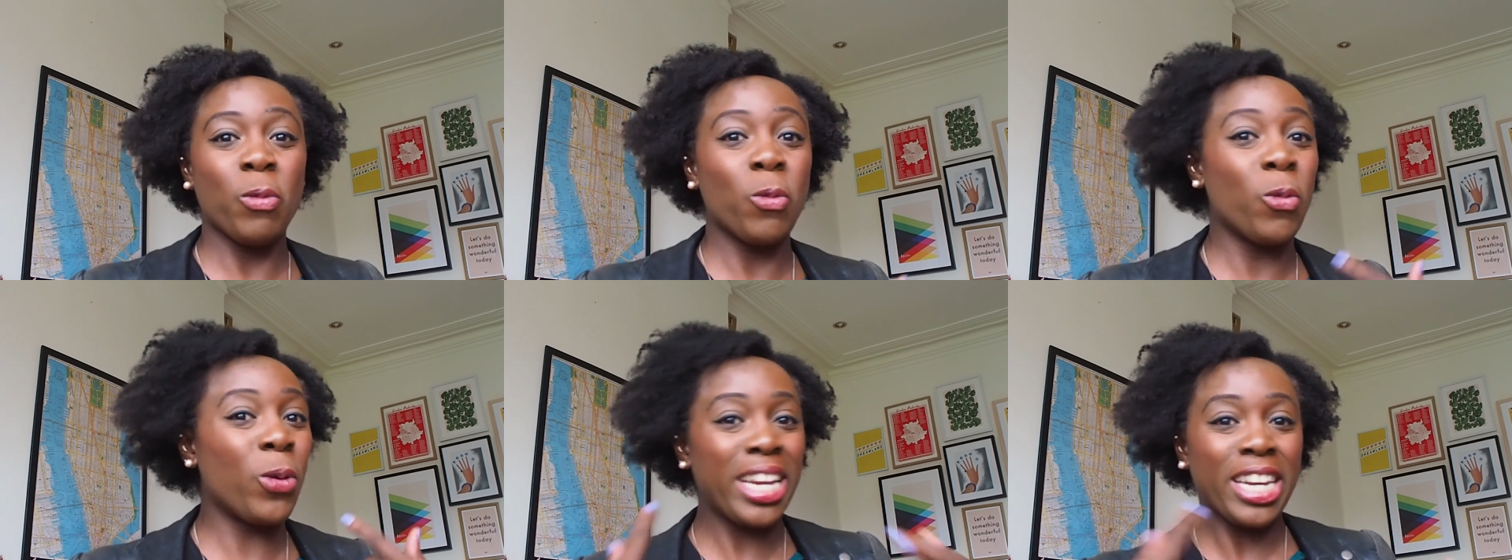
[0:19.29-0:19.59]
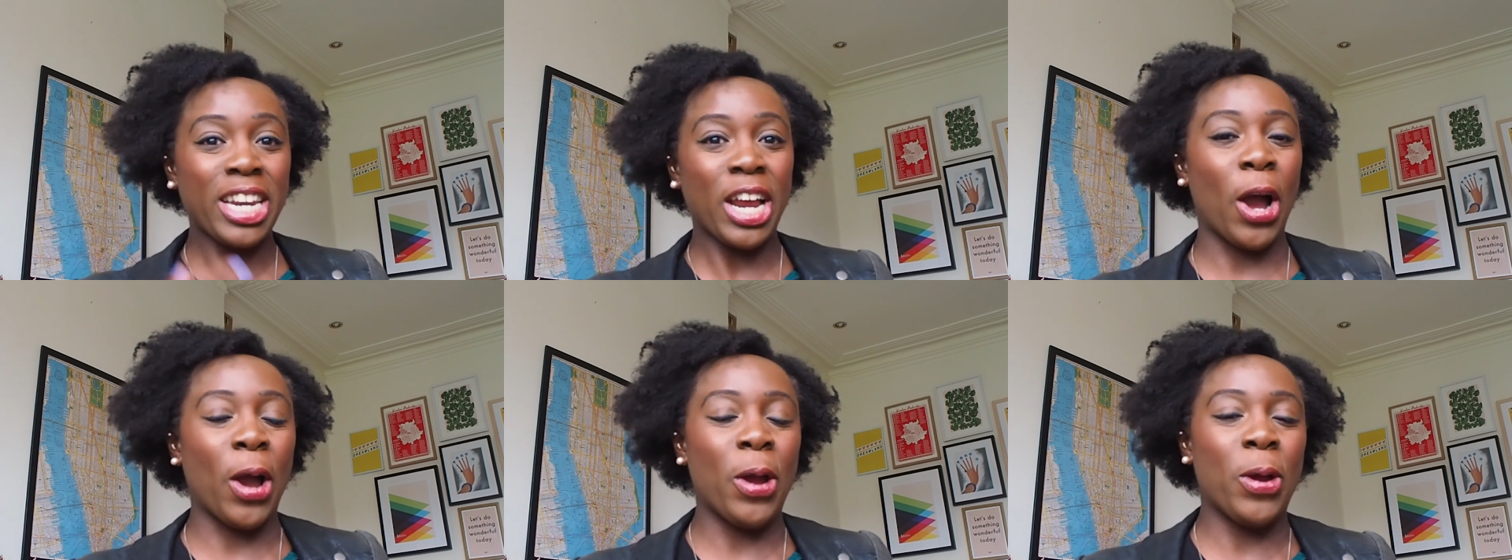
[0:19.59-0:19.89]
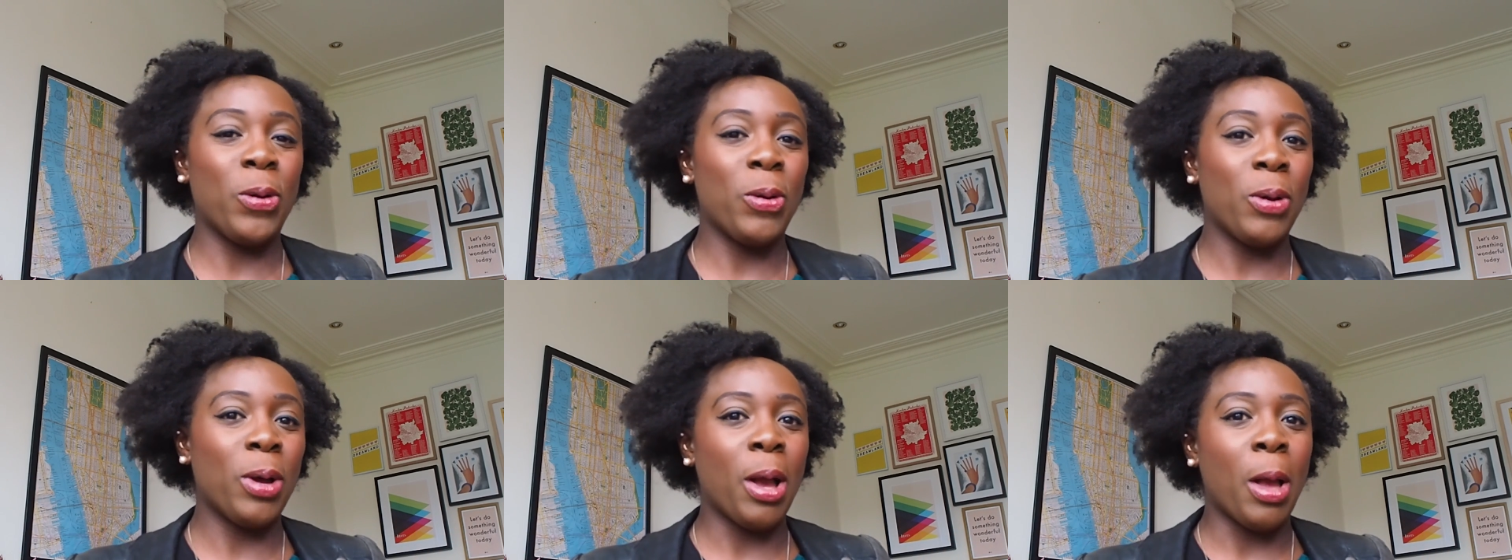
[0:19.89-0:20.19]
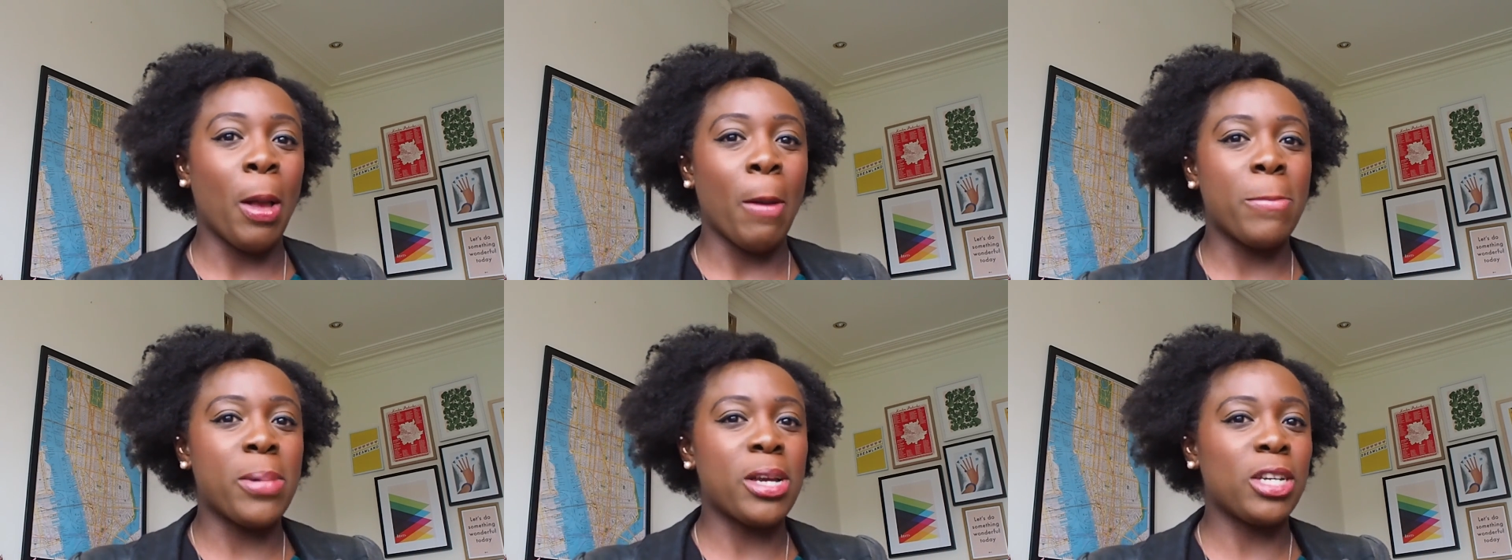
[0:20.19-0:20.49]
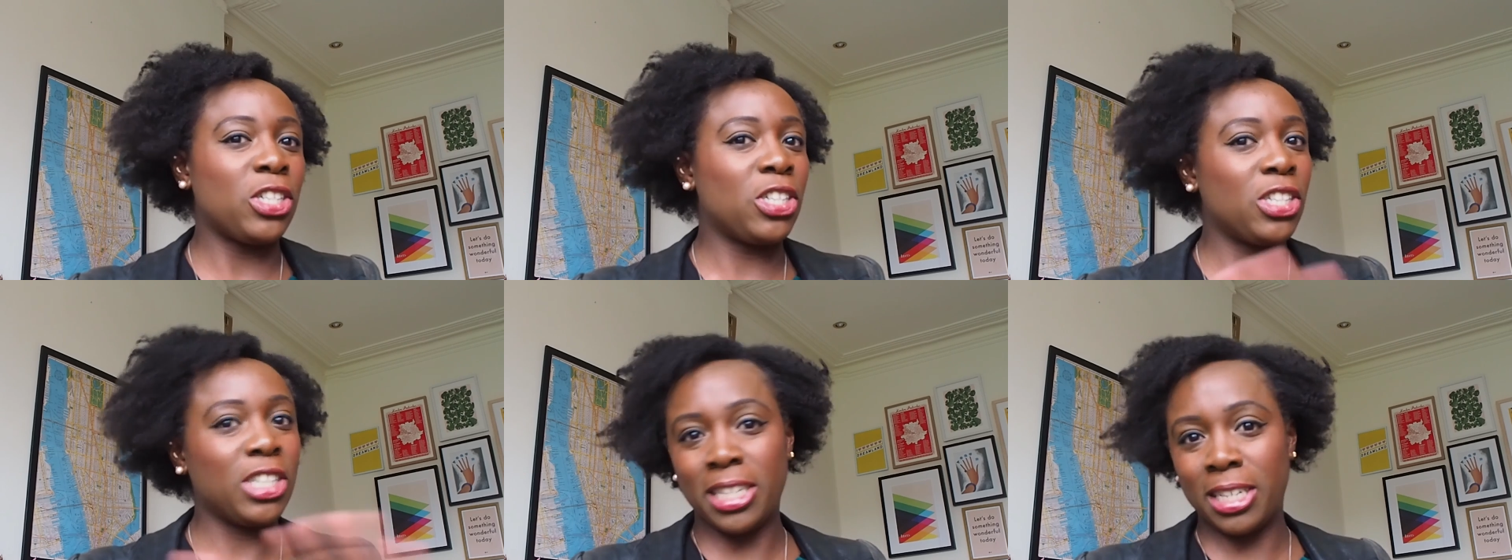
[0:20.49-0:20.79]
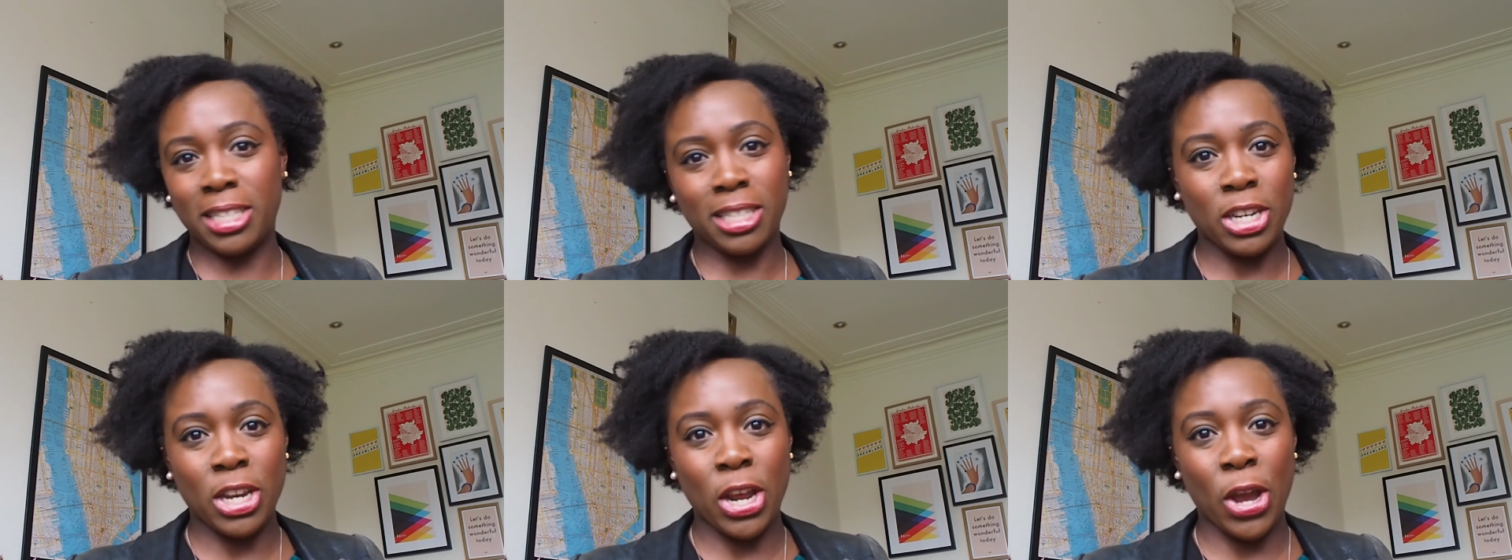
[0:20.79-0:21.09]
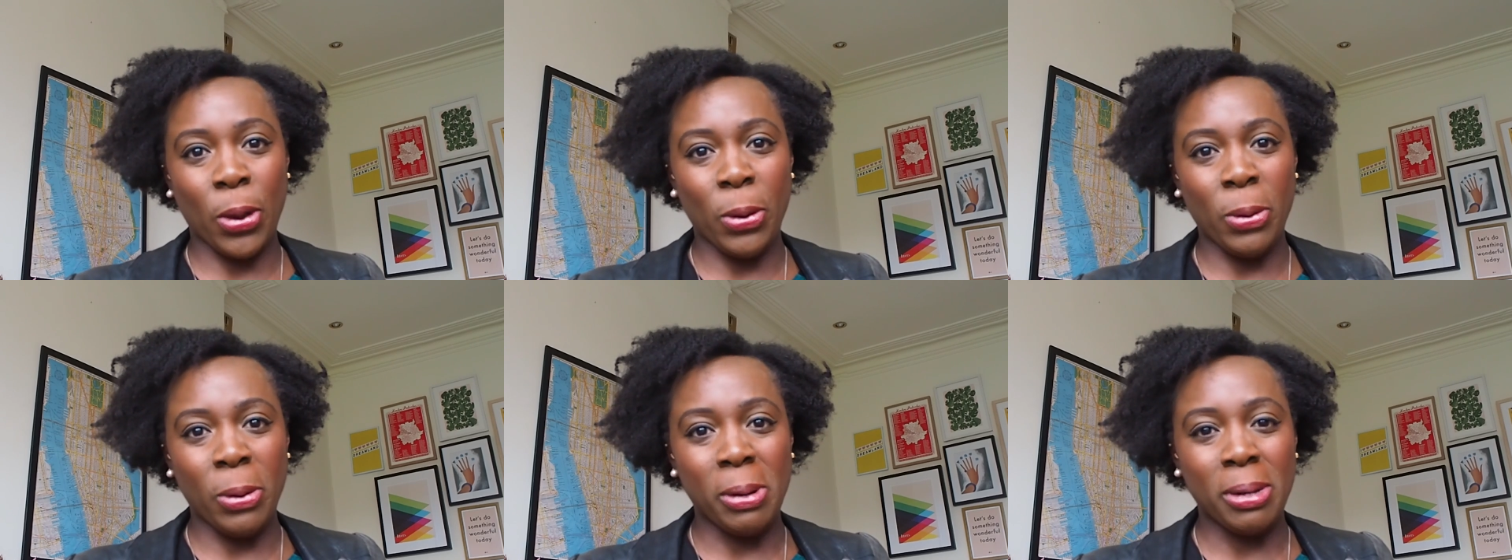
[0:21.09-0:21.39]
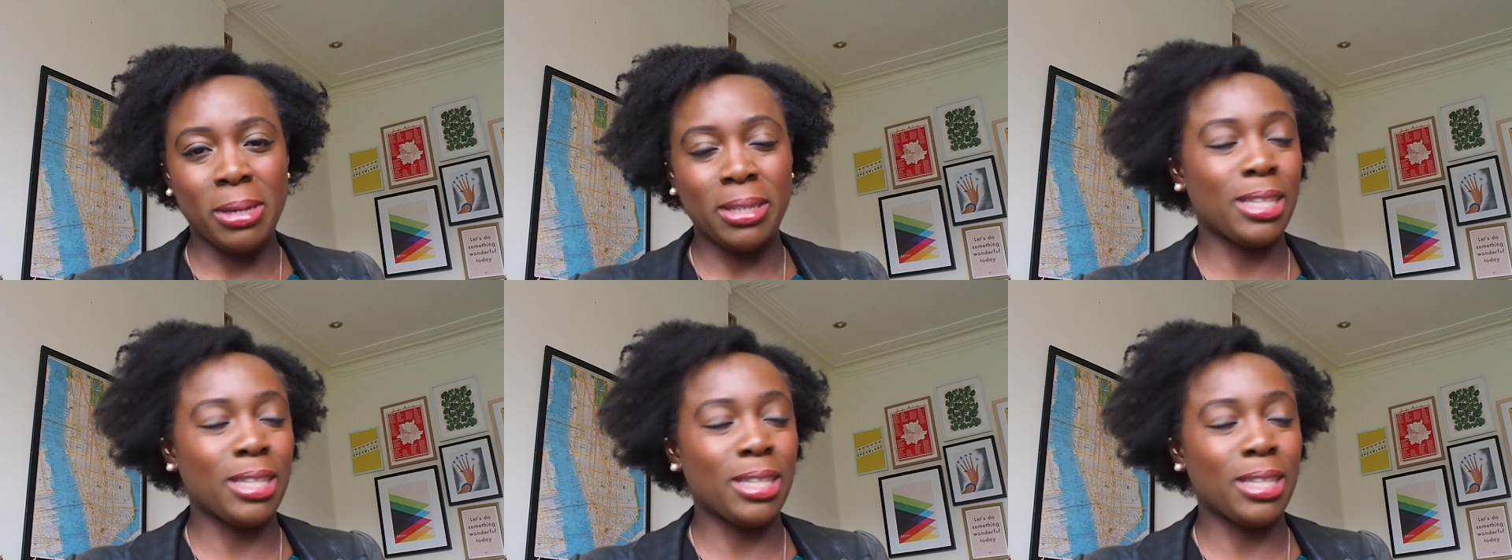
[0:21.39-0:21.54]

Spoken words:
We know, but she doesn't know.